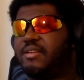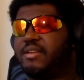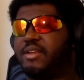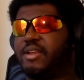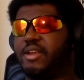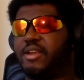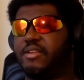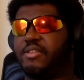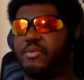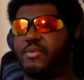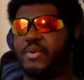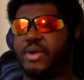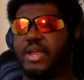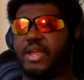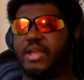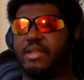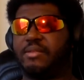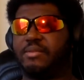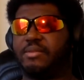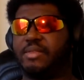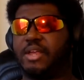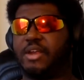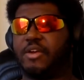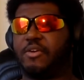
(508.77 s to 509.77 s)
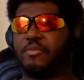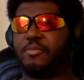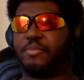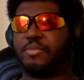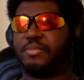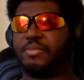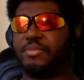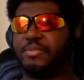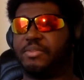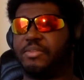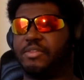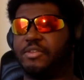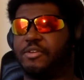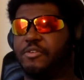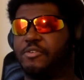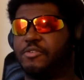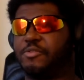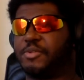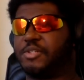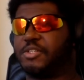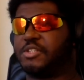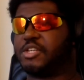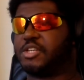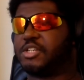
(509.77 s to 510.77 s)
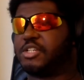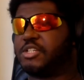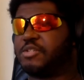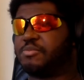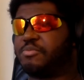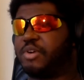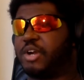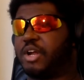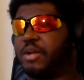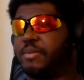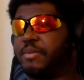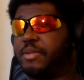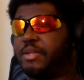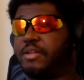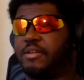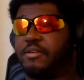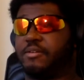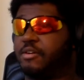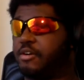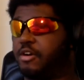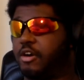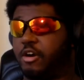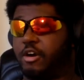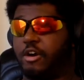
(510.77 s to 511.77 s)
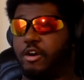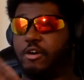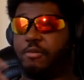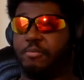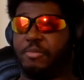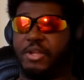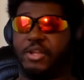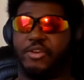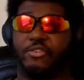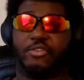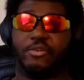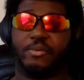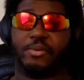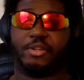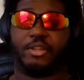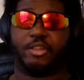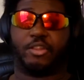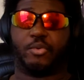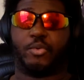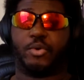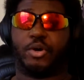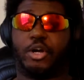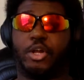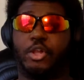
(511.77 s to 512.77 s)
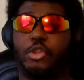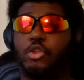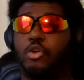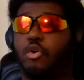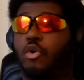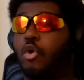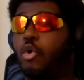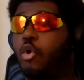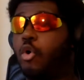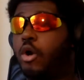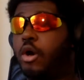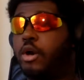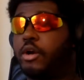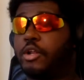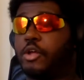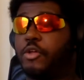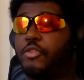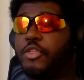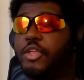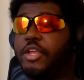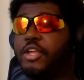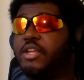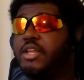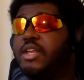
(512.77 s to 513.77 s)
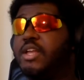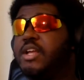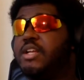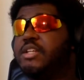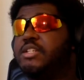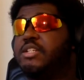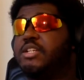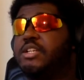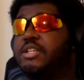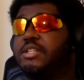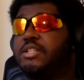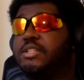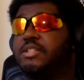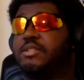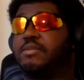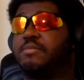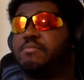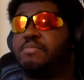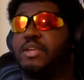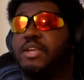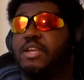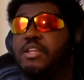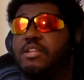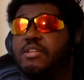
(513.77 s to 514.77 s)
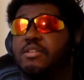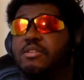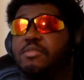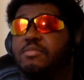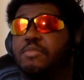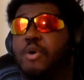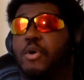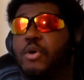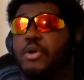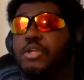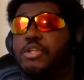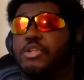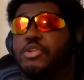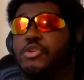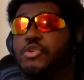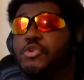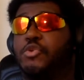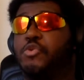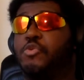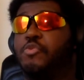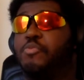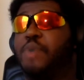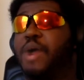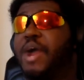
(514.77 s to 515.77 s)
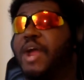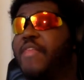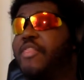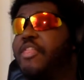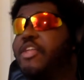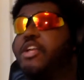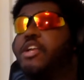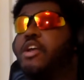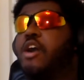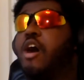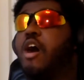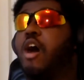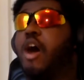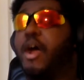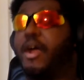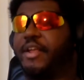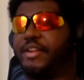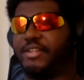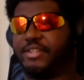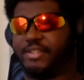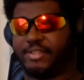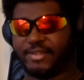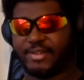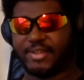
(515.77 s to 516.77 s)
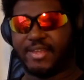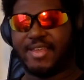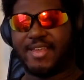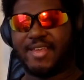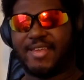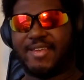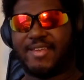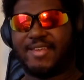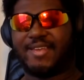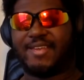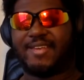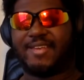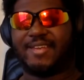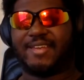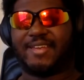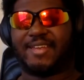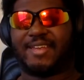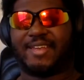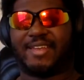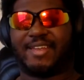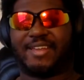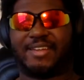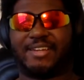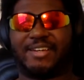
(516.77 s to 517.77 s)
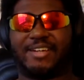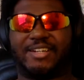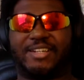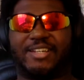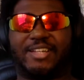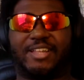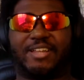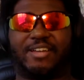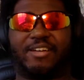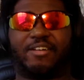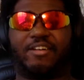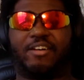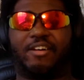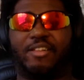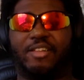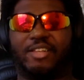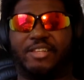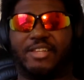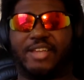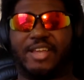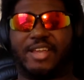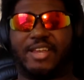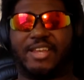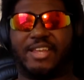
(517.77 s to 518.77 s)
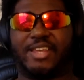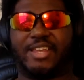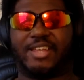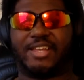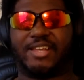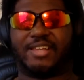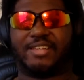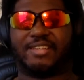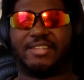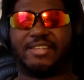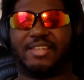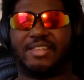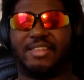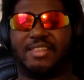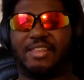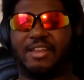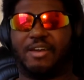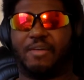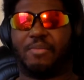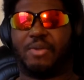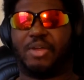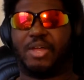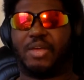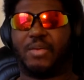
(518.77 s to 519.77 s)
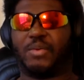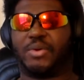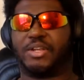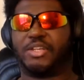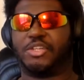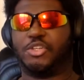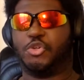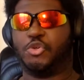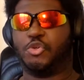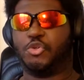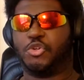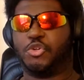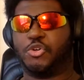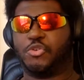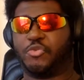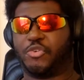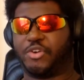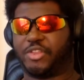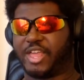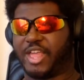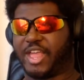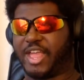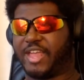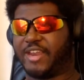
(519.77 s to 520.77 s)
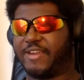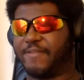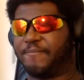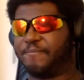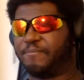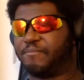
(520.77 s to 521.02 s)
Either way, those besetters probably her being from another world, or they'll think she's being spoken to by the gods, and they're telling her all these ideas, and they'll probably want to use her for that.